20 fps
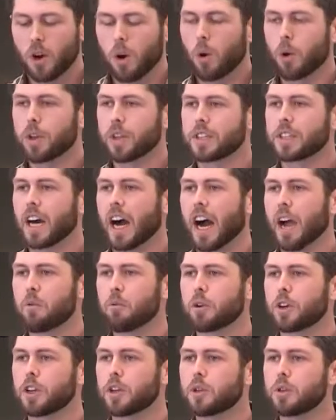Or the time
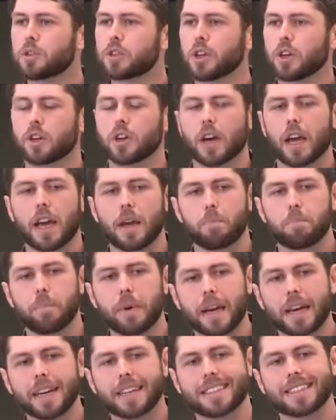where you took a
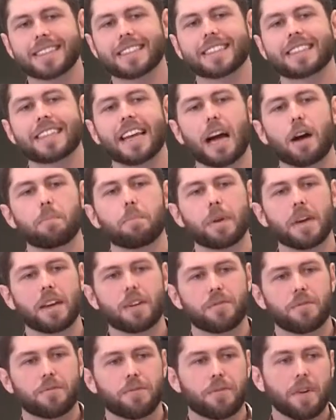big step
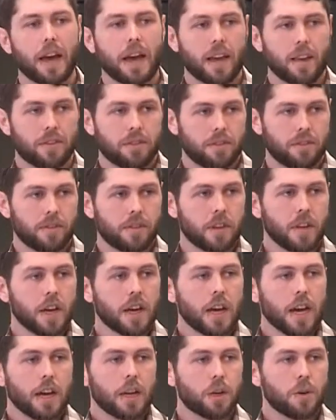in faith
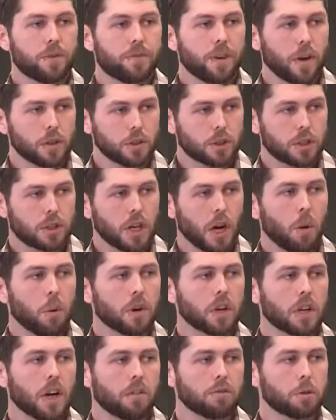and you felt so
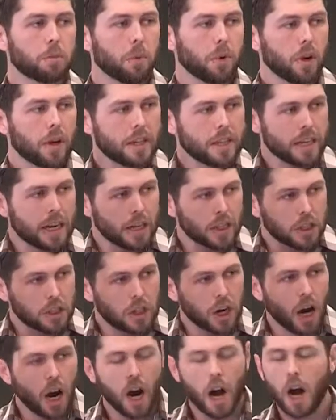uncomfortable, and yet
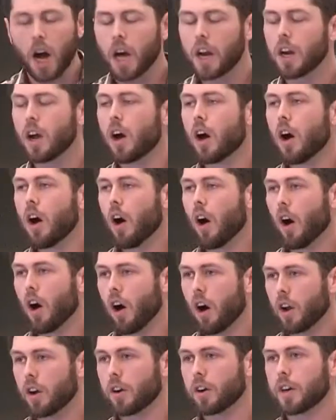God
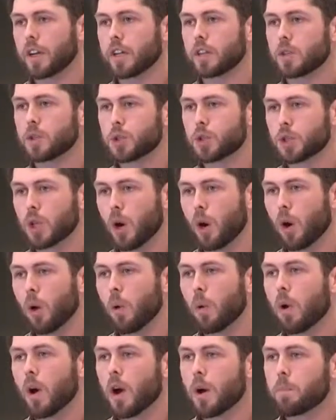honored it
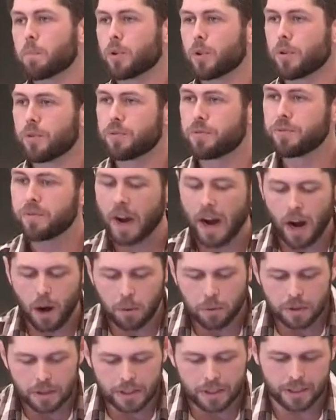so
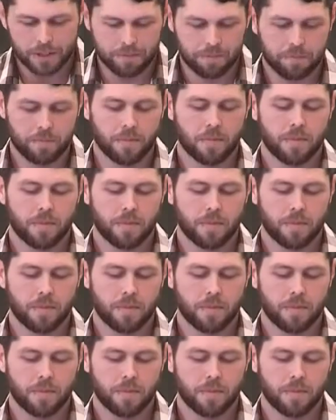profoundly.